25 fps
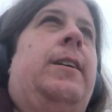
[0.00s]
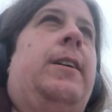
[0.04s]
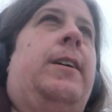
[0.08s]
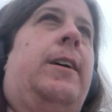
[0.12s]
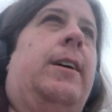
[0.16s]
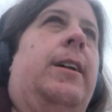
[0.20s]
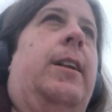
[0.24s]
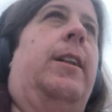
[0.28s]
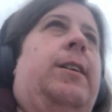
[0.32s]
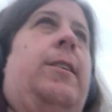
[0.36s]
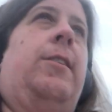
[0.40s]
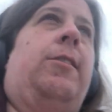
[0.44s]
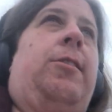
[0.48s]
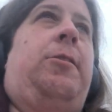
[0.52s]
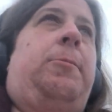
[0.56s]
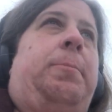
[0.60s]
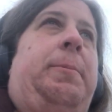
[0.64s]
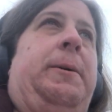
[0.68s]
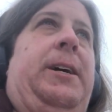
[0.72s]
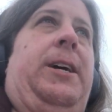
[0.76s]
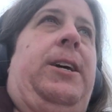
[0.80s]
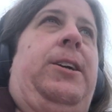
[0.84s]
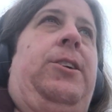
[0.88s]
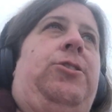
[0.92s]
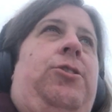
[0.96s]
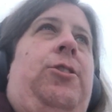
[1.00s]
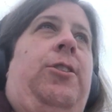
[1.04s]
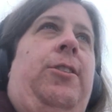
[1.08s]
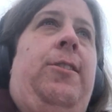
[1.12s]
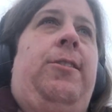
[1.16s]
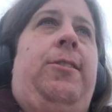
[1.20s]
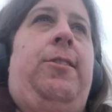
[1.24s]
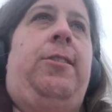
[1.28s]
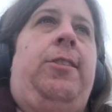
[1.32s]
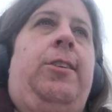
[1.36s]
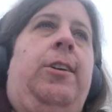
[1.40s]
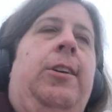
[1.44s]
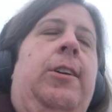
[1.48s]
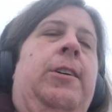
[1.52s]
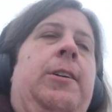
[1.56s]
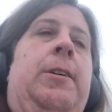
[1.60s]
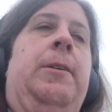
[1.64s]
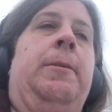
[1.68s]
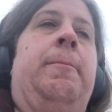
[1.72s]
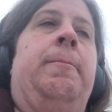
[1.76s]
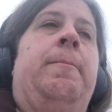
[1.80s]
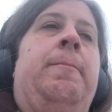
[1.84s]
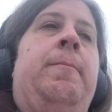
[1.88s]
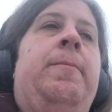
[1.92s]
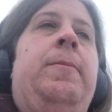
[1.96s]
I lost patches.
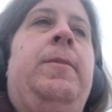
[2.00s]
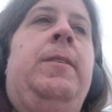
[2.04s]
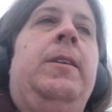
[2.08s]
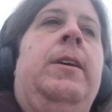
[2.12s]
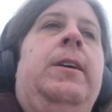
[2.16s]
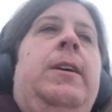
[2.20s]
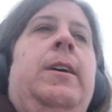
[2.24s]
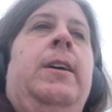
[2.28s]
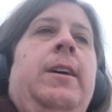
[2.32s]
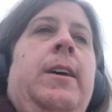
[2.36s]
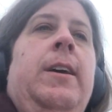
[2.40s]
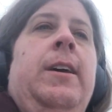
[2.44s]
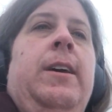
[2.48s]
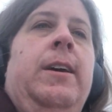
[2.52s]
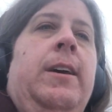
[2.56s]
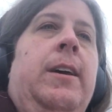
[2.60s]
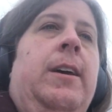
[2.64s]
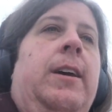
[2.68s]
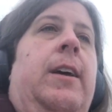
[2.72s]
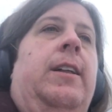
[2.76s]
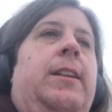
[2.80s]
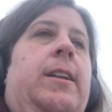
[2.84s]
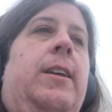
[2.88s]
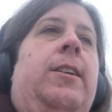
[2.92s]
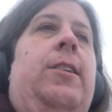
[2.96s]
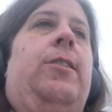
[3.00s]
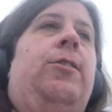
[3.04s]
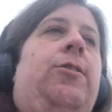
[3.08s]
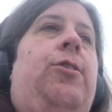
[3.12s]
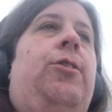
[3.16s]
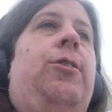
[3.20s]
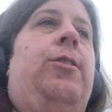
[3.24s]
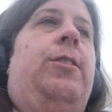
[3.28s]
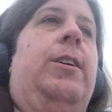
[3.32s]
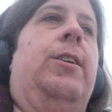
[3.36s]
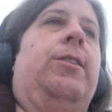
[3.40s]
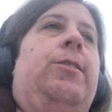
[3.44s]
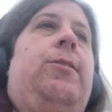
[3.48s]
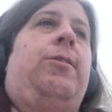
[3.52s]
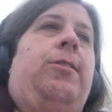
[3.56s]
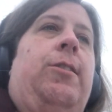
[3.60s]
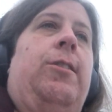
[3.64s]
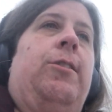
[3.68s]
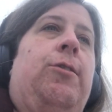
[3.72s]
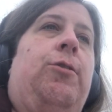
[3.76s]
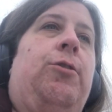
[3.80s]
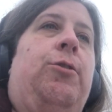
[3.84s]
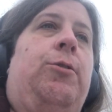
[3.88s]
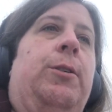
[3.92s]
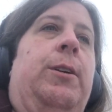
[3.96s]
And then in
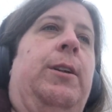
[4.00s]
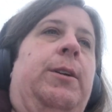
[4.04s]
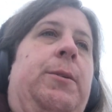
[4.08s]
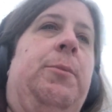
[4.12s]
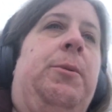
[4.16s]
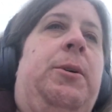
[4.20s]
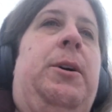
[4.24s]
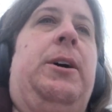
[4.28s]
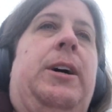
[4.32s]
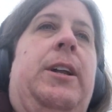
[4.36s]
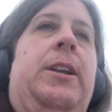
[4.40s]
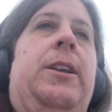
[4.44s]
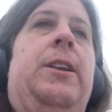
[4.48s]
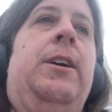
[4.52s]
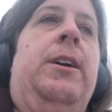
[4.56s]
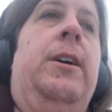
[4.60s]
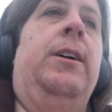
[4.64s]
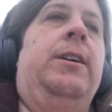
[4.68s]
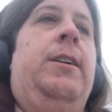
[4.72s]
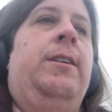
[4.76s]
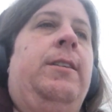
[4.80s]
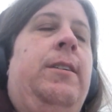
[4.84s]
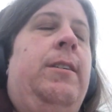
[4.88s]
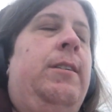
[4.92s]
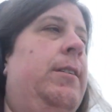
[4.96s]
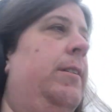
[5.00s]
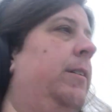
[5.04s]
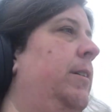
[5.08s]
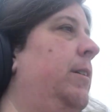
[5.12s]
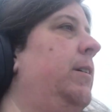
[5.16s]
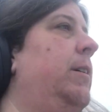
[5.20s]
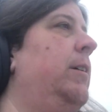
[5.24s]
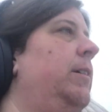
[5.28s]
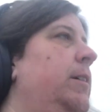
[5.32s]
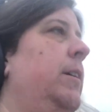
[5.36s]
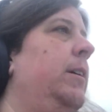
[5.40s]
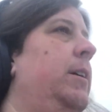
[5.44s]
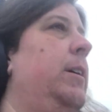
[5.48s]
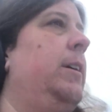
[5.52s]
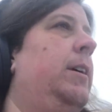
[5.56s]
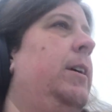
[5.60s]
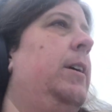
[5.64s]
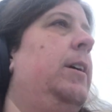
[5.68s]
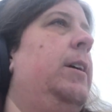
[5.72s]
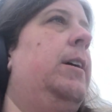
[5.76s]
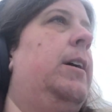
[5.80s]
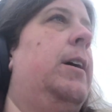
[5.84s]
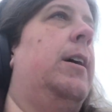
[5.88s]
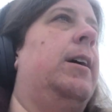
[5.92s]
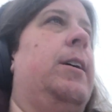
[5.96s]
2021,
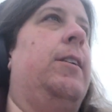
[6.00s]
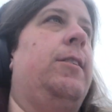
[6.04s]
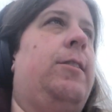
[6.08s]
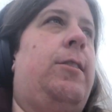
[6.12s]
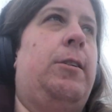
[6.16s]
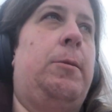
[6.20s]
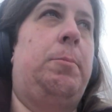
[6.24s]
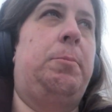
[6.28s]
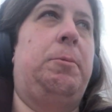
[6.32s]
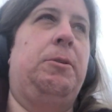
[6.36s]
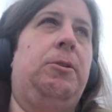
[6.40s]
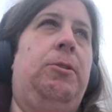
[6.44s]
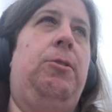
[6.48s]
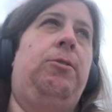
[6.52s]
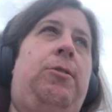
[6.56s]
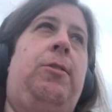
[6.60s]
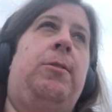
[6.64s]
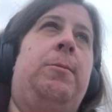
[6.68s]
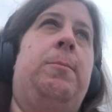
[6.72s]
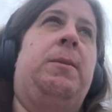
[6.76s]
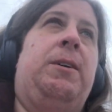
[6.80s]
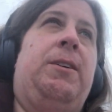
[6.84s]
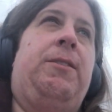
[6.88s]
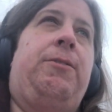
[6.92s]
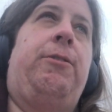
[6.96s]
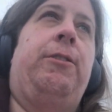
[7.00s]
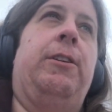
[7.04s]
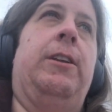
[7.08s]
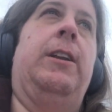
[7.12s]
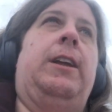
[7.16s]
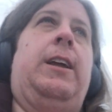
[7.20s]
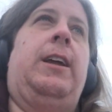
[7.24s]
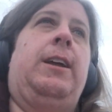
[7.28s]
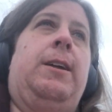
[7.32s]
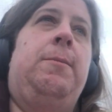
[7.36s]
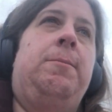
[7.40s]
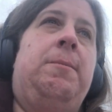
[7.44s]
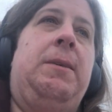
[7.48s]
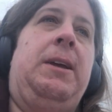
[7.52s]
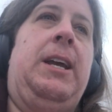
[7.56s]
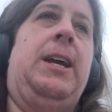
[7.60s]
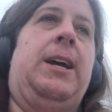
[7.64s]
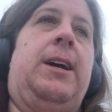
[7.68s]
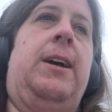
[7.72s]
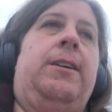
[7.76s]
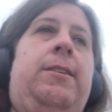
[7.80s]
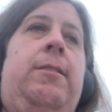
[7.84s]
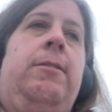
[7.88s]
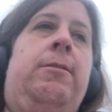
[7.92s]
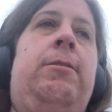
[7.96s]
I ended up losing Muffin and
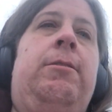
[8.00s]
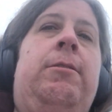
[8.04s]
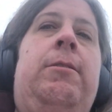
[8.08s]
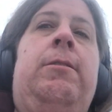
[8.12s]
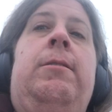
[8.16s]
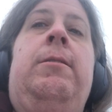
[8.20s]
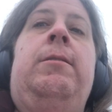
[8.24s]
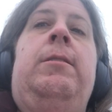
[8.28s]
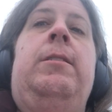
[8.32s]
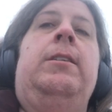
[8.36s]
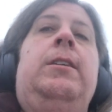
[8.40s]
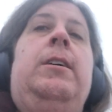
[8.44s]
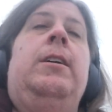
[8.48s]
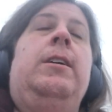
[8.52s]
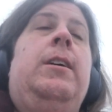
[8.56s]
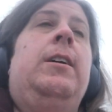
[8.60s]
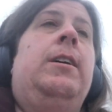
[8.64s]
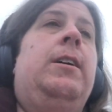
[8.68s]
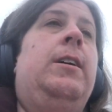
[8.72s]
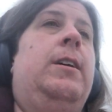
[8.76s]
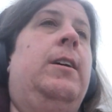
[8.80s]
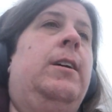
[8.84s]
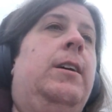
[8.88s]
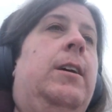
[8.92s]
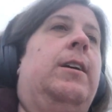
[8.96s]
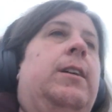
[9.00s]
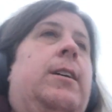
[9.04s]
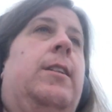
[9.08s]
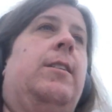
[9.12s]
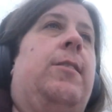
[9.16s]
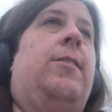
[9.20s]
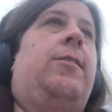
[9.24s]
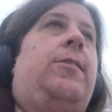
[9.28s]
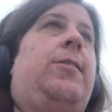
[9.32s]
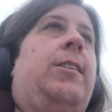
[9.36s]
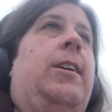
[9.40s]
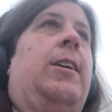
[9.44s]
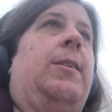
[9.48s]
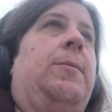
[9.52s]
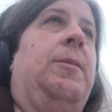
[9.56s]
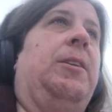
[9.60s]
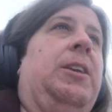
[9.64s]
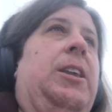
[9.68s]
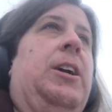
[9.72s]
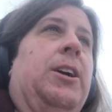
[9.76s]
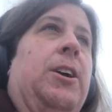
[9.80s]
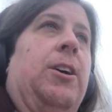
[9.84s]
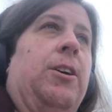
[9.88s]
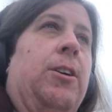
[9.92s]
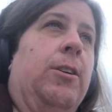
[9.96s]
Mia in the same
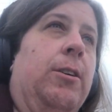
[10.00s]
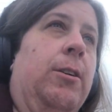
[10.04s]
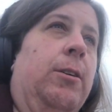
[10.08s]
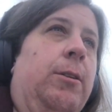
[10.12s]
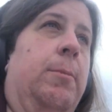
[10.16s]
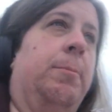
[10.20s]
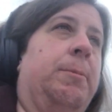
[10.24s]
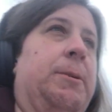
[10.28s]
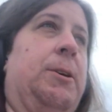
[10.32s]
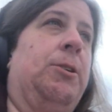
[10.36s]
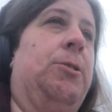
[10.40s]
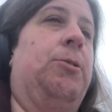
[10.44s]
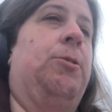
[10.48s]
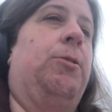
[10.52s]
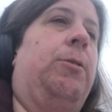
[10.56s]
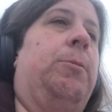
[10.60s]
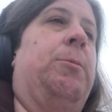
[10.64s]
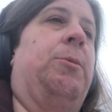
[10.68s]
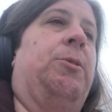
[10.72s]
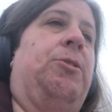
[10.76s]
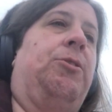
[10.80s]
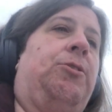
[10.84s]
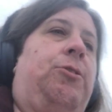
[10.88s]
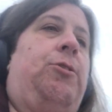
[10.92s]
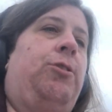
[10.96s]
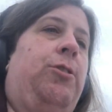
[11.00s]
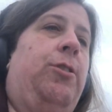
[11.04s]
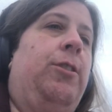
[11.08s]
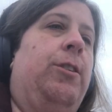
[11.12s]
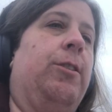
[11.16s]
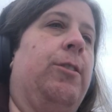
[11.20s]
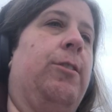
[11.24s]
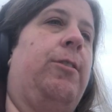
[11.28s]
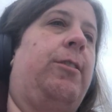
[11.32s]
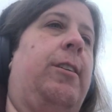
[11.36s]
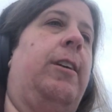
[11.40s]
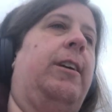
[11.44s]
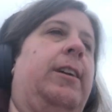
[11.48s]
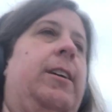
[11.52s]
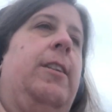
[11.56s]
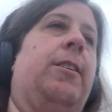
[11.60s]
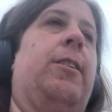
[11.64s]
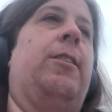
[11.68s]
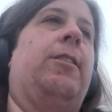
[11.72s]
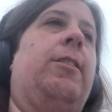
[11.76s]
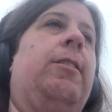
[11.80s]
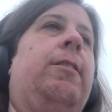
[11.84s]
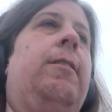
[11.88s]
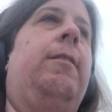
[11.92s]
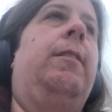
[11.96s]
year, about almost two years
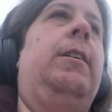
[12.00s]
later.